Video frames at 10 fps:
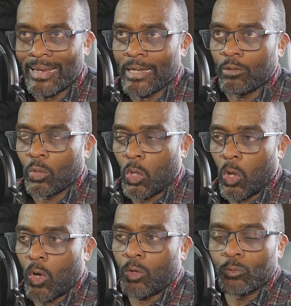a
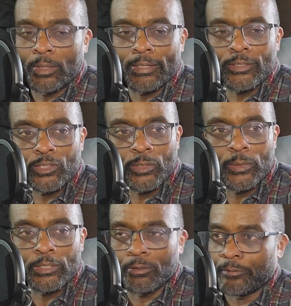long-running
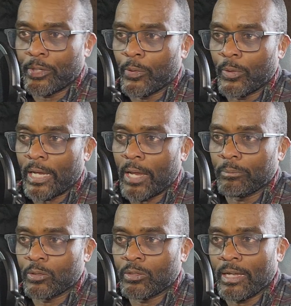series of video
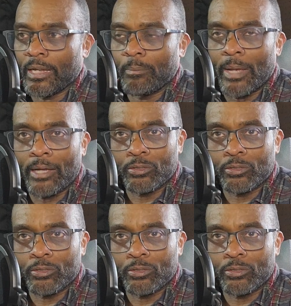games dating back